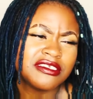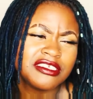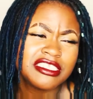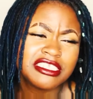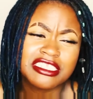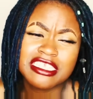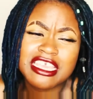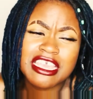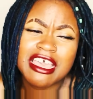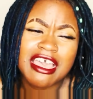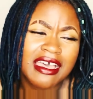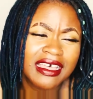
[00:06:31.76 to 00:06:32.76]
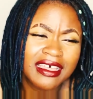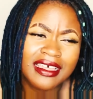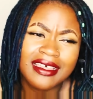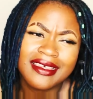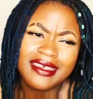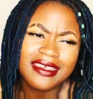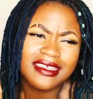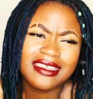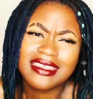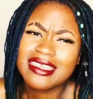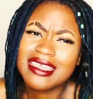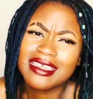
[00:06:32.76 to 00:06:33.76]
you just can't, you
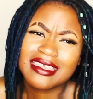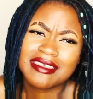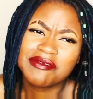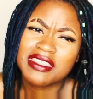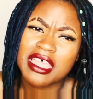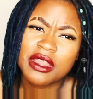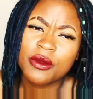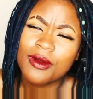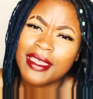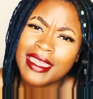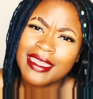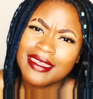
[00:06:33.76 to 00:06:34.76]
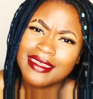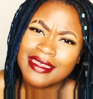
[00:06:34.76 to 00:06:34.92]
can't give that away.